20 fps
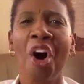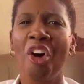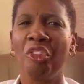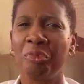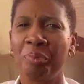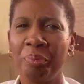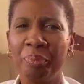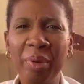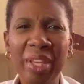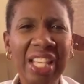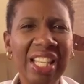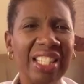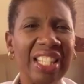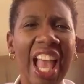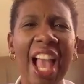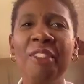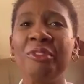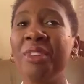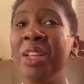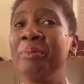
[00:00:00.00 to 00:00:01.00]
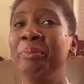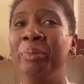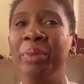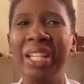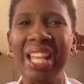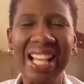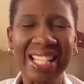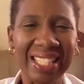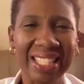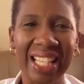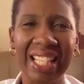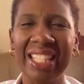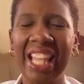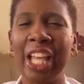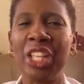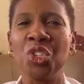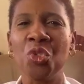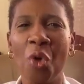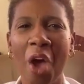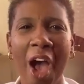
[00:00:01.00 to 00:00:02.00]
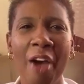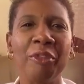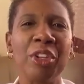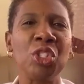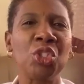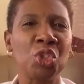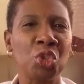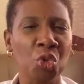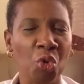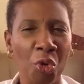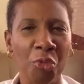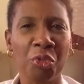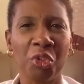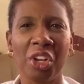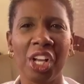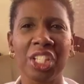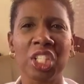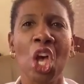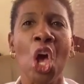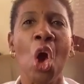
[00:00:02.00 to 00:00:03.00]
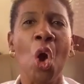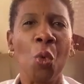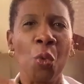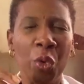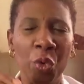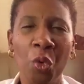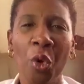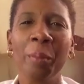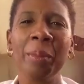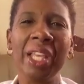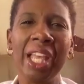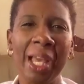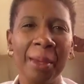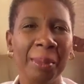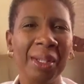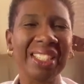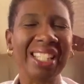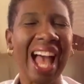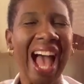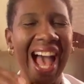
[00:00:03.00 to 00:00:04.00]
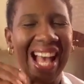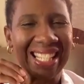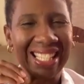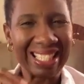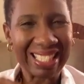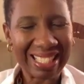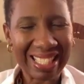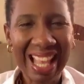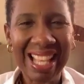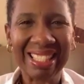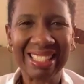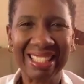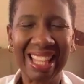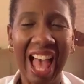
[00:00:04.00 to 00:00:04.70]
of peace, every blessing that you have in store for us, we will be able to access